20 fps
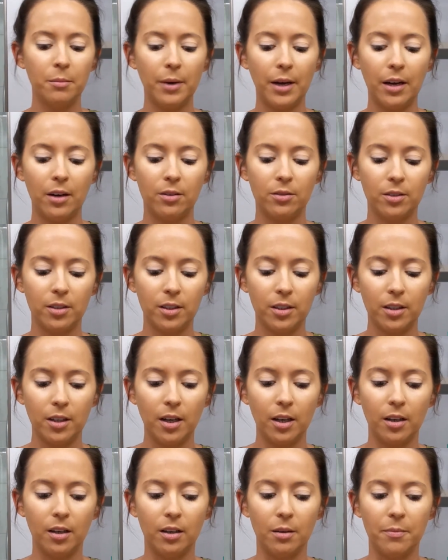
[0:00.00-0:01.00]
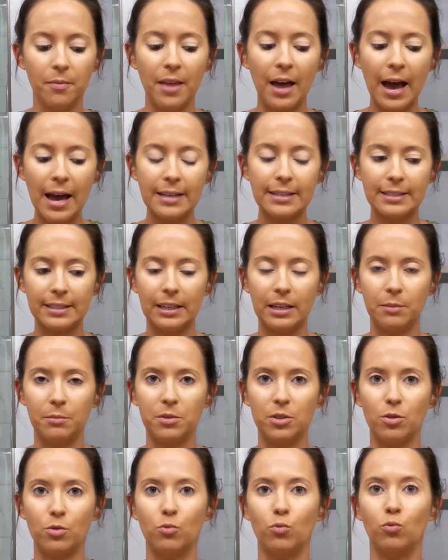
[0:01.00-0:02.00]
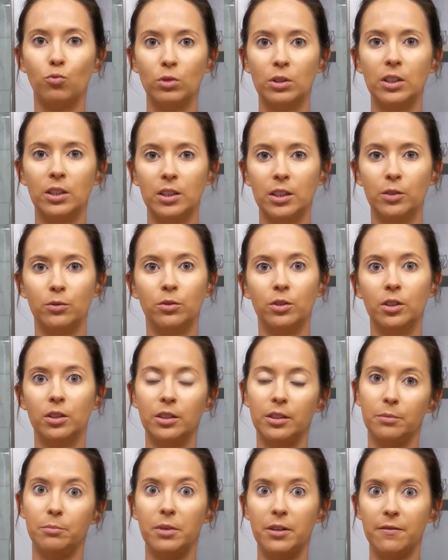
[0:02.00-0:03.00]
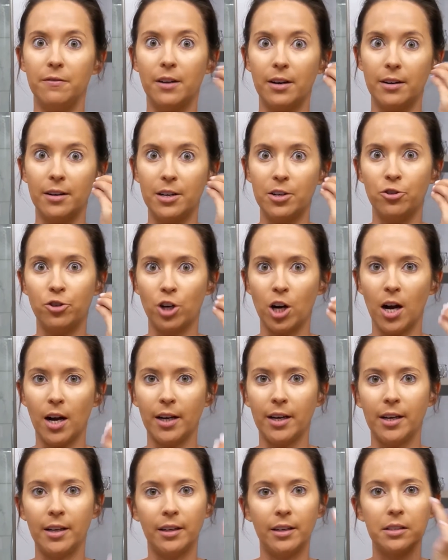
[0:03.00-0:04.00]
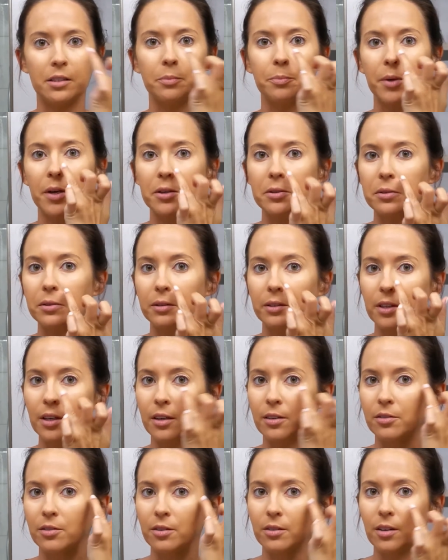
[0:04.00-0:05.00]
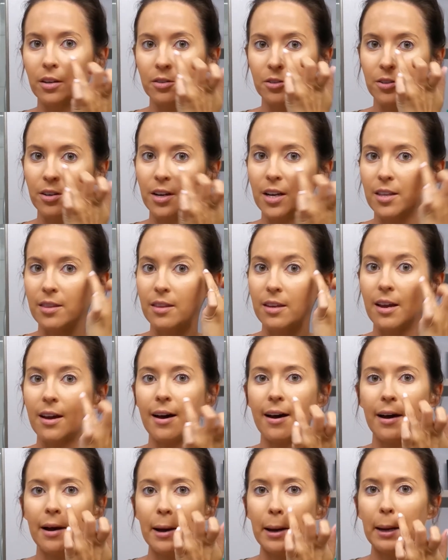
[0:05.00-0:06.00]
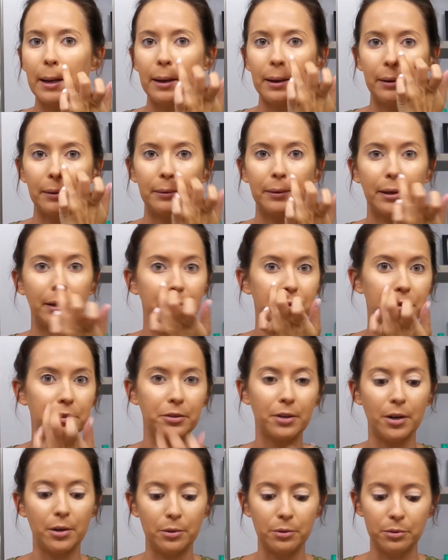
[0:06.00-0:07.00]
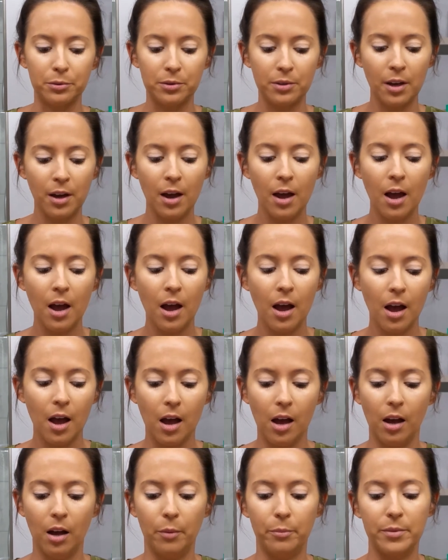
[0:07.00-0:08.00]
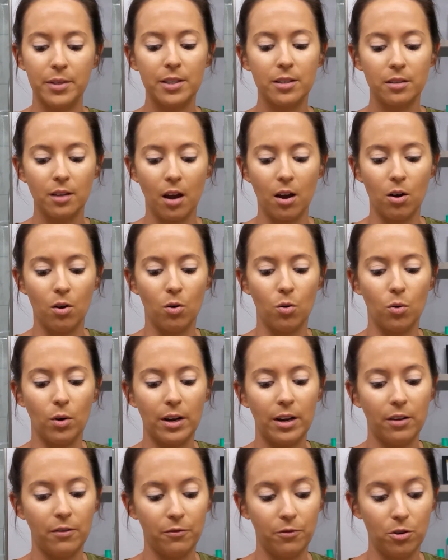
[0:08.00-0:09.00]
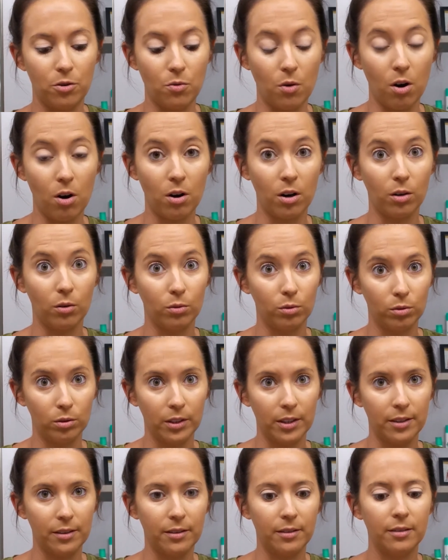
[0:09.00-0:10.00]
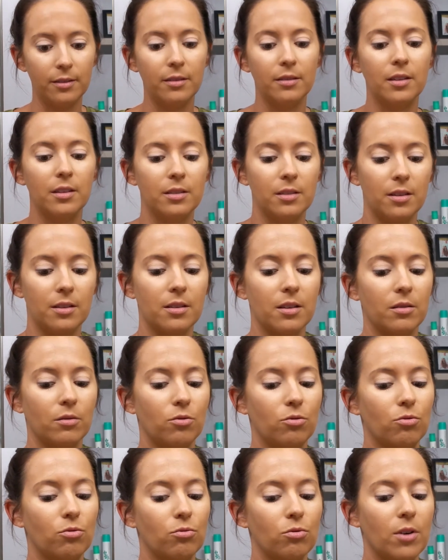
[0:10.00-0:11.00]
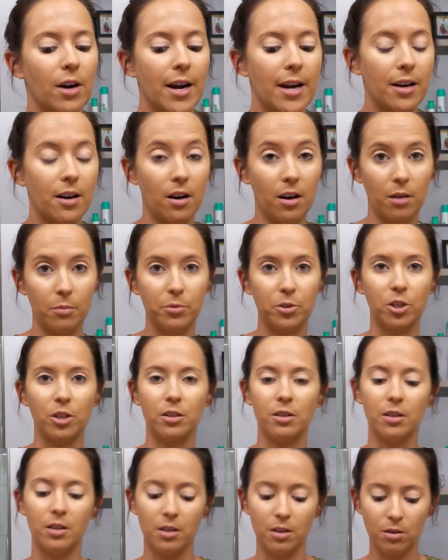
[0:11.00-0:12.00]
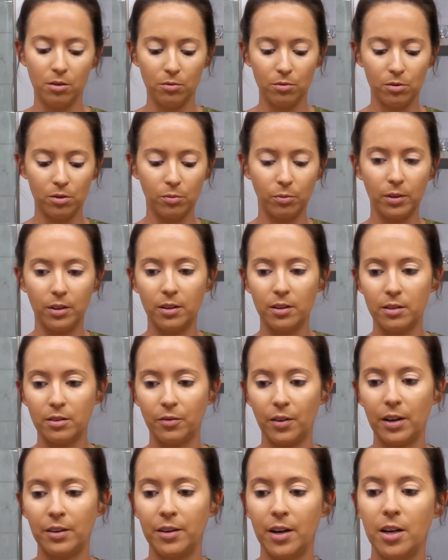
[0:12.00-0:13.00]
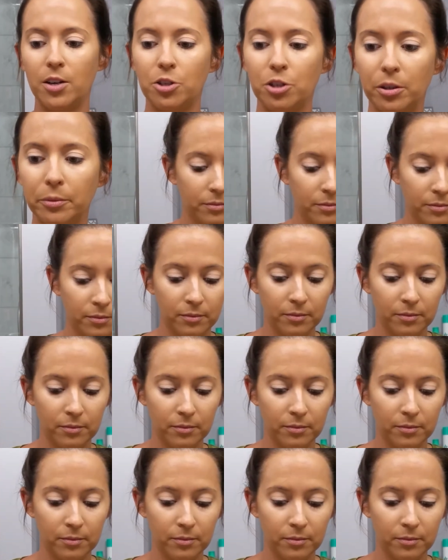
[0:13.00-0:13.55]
powder. That seems to really be very drying, especially underneath the eye and around your nose. So if you are oily, this is a great option to use with this foundation.